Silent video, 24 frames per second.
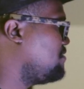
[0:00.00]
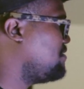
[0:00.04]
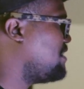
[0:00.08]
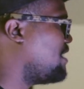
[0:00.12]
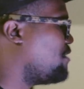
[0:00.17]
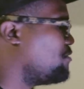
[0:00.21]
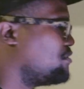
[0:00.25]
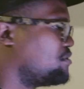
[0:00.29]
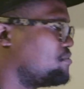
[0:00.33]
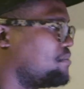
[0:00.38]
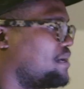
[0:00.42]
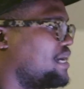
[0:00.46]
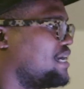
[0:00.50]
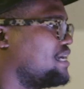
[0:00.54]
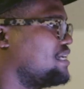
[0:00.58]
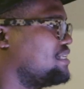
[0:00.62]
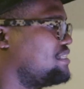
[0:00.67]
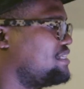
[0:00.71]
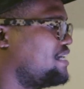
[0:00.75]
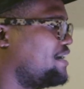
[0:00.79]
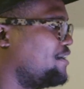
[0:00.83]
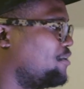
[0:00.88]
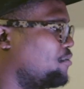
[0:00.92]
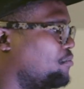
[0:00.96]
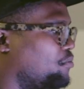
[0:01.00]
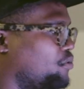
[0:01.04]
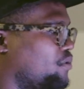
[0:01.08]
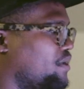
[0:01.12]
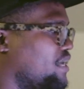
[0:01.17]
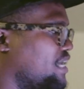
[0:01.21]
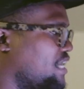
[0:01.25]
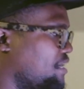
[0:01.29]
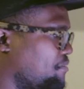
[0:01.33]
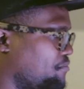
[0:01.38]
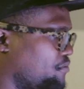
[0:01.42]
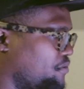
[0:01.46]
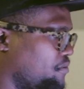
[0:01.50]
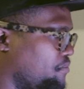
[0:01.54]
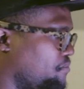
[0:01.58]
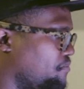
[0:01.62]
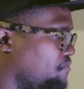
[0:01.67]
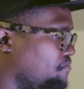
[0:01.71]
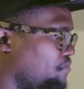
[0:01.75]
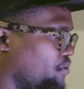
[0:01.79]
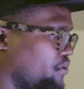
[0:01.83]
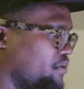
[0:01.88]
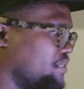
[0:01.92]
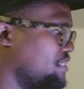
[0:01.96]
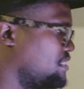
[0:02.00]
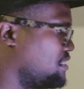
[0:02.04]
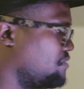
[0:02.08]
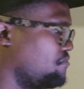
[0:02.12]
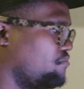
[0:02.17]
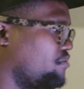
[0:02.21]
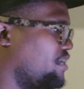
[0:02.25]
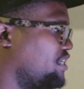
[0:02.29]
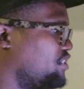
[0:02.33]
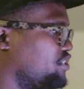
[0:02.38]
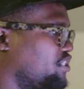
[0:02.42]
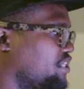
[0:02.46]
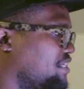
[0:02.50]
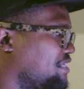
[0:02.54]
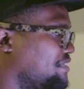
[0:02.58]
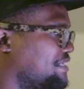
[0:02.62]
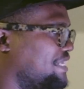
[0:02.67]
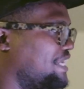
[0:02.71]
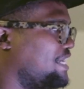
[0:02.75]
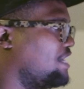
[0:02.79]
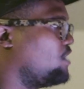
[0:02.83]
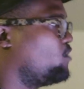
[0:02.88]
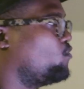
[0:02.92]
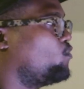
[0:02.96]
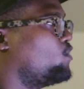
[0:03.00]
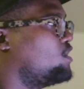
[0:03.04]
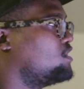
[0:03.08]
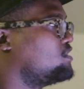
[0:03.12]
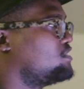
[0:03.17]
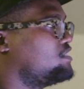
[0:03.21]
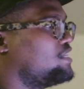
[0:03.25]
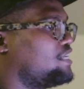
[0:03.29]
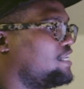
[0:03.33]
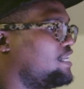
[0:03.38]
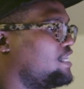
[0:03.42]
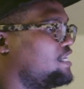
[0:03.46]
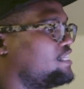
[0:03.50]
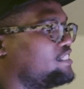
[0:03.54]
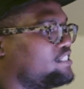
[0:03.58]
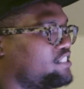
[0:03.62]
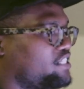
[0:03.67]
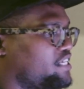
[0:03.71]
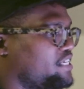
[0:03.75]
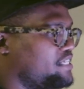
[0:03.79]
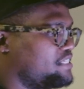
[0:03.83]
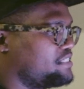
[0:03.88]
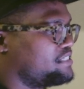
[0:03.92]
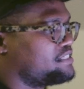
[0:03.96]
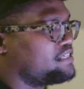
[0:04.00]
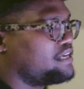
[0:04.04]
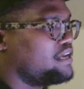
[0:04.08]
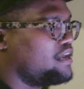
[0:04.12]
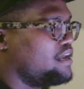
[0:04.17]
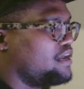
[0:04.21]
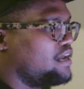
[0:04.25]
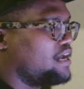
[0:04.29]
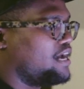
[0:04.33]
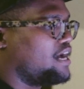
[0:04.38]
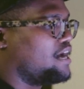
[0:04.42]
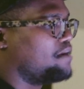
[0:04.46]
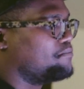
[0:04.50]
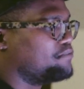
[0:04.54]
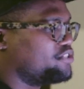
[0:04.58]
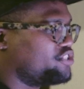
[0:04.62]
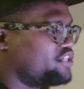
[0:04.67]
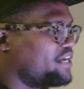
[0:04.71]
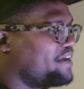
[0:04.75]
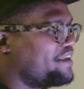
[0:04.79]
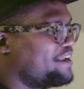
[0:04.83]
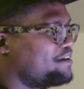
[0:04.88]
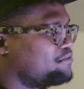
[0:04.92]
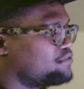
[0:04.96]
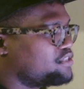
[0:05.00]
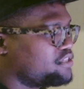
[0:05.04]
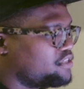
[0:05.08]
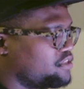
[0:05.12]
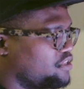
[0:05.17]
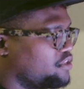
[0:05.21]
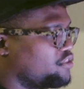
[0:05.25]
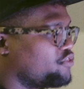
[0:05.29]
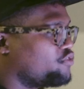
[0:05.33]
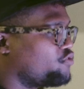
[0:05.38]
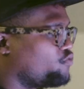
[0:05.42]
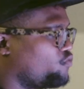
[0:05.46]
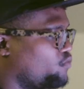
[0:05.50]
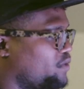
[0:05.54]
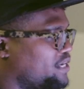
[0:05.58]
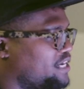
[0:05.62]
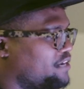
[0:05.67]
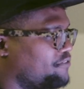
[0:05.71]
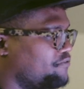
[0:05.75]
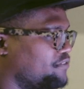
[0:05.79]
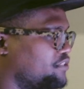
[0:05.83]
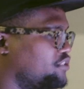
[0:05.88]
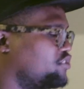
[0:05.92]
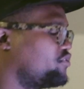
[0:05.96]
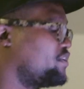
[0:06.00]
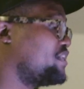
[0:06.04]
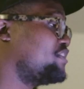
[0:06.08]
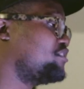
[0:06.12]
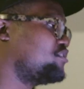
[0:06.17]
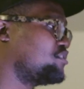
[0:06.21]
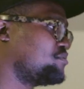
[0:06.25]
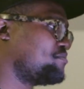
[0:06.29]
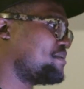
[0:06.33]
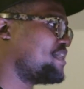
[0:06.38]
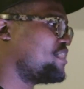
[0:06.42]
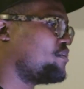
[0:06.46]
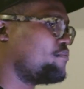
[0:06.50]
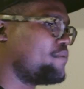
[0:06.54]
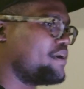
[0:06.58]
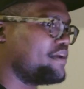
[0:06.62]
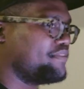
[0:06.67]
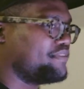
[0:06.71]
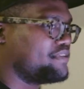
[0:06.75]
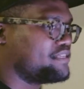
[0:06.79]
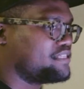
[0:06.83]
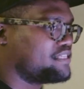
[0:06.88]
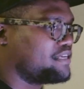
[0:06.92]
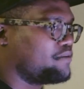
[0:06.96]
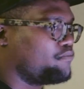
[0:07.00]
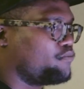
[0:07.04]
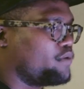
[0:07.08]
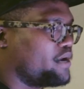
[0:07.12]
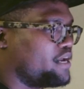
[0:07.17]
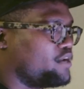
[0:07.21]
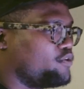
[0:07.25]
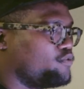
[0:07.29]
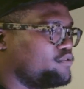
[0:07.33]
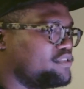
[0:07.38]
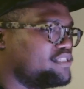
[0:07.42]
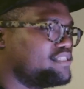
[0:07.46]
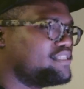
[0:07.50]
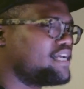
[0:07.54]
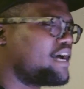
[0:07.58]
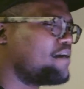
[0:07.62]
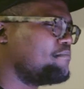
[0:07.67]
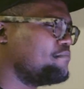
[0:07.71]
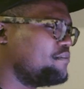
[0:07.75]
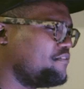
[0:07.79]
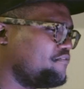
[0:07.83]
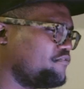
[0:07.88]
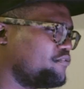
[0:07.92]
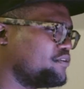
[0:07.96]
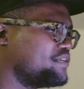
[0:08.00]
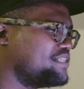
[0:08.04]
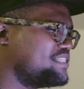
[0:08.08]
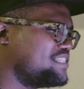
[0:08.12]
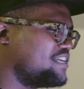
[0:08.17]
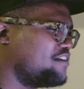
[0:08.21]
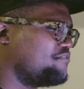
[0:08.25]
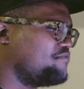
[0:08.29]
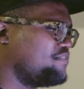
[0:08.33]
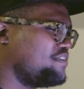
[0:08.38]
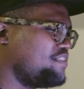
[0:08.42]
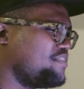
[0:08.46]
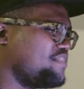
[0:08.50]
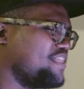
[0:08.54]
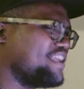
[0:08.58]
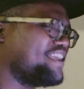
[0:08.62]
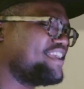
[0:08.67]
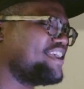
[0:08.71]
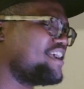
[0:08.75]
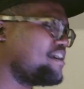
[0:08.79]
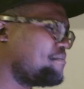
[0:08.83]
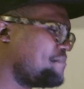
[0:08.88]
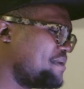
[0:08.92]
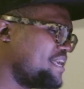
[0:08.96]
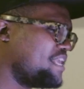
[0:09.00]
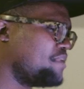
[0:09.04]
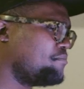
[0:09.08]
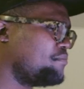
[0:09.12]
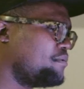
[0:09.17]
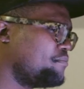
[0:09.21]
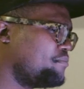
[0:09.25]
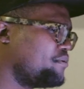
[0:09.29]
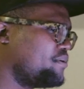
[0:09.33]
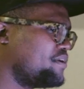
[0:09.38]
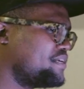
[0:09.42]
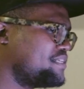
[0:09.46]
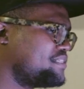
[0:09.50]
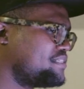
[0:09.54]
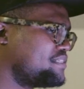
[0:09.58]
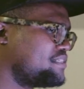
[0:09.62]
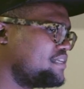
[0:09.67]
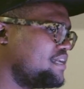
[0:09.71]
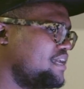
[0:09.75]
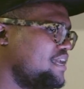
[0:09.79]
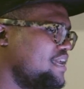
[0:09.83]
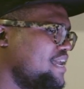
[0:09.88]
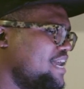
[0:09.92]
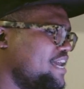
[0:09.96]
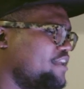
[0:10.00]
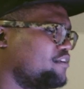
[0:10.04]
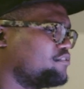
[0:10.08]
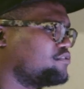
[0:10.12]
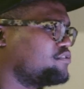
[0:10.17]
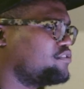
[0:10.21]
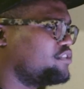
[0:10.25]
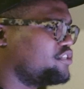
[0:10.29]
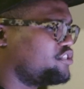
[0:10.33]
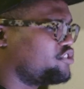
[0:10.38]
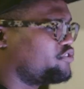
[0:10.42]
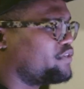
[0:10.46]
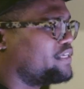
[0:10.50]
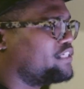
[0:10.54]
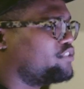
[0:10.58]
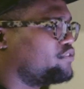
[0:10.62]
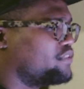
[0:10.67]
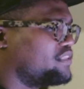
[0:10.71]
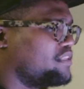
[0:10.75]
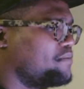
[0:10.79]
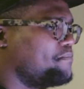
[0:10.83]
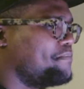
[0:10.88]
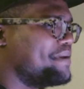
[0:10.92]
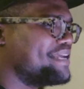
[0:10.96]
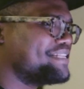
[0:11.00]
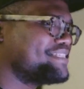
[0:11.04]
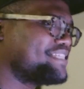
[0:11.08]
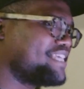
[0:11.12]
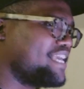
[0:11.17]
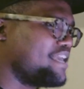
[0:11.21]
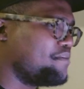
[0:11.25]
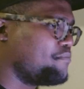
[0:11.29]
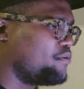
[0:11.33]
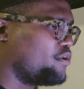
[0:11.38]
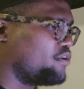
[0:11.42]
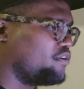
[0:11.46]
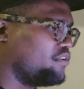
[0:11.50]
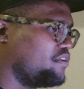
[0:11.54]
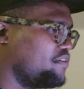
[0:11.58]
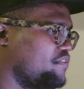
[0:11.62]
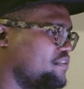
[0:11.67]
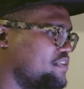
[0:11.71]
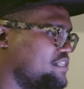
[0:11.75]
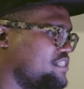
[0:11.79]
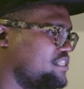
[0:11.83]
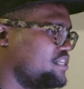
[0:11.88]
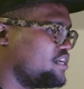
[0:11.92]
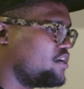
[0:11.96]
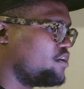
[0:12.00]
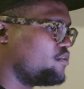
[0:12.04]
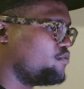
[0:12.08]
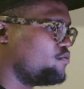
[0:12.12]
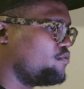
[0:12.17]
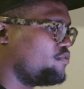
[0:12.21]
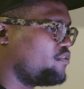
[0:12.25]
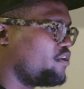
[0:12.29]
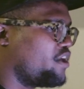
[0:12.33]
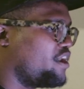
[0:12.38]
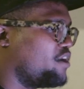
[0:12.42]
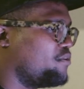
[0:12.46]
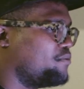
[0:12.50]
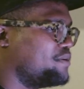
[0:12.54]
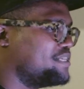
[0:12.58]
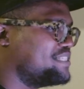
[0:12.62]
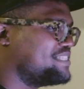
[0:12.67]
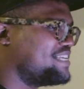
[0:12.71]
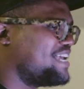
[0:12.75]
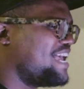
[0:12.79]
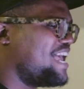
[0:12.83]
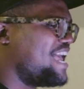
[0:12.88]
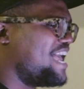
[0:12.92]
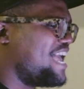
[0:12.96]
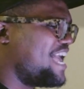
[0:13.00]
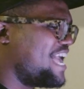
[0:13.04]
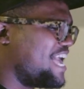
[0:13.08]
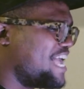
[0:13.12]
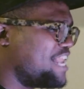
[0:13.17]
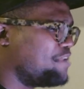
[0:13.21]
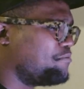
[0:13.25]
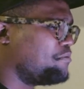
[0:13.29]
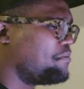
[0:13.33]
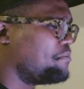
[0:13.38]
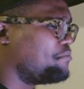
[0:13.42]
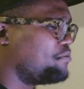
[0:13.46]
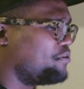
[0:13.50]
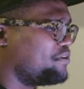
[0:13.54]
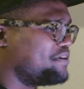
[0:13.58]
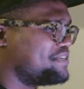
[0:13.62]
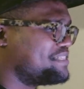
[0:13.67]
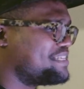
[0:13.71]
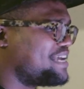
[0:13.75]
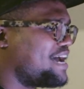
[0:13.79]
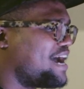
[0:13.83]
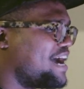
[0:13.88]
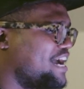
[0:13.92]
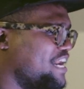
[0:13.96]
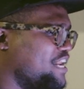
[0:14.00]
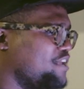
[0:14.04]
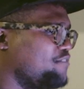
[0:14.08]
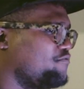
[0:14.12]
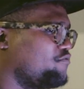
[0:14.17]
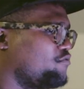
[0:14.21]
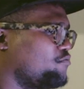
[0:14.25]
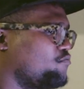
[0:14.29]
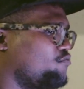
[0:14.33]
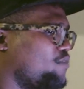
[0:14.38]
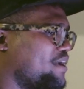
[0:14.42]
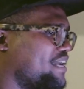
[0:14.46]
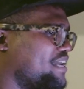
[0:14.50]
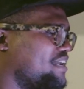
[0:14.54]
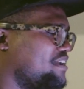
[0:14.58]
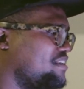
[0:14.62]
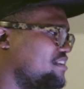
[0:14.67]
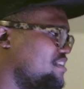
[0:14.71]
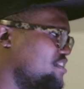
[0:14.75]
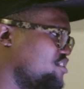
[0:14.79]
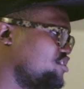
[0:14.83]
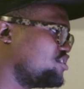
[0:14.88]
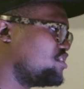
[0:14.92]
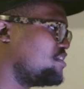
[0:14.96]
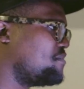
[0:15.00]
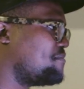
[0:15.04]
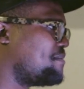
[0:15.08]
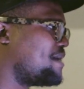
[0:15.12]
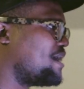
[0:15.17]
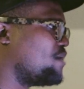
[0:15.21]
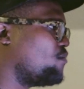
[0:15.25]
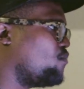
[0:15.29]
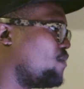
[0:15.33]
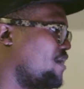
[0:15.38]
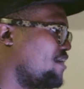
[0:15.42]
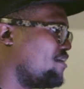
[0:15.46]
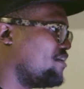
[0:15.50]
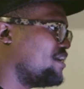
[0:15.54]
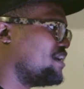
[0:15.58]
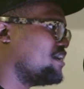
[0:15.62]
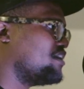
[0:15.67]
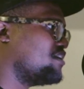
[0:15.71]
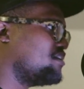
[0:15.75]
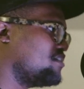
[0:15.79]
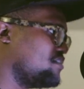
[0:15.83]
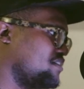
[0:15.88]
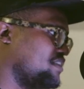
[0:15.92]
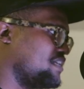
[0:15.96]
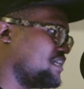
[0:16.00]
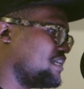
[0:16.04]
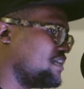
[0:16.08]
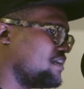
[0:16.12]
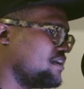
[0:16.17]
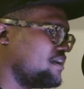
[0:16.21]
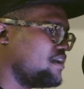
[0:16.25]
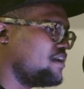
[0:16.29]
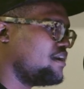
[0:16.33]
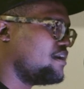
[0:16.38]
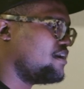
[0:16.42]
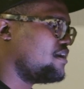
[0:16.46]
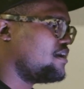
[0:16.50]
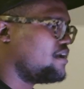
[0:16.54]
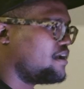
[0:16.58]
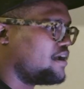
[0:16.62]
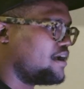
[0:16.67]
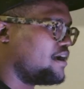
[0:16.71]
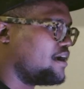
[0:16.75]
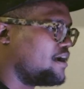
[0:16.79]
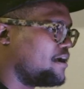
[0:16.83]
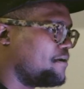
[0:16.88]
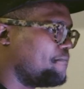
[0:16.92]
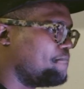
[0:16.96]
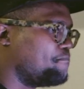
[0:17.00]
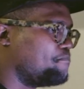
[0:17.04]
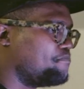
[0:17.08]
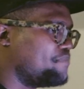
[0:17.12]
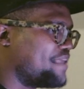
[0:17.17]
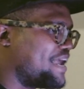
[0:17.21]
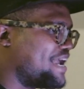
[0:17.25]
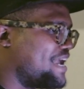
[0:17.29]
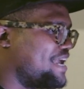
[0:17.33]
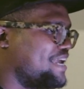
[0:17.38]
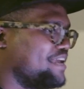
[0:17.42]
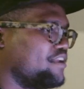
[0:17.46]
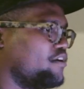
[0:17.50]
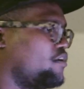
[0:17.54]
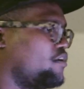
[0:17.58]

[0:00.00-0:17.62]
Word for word: That was my terrible Hannibal Buress impression. It was delicious. Um, shout out to the three different strangers, by the way, on the subway who stopped me for a selfie thinking I'm Hannibal Buress, and also the stranger at the Mets game earlier this year who thought I was Hannibal Buress hiding from recognition by wearing a hoodie. Um, I hate